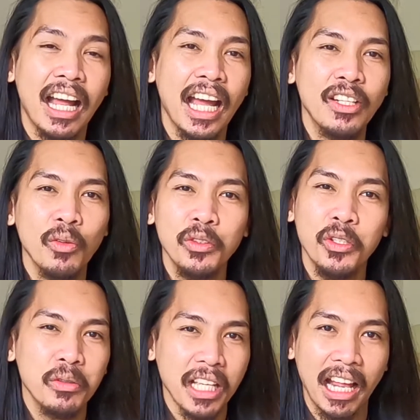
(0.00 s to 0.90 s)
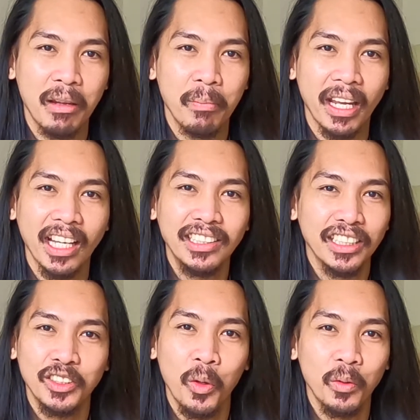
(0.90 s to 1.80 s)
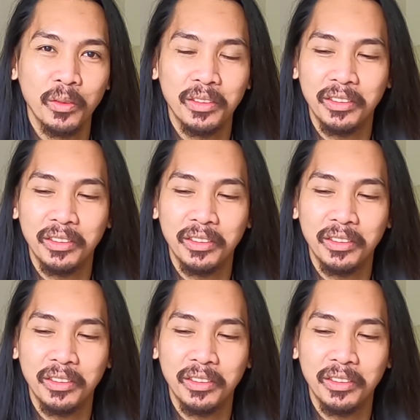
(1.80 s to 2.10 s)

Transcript: I don't use Alipay. I just don't.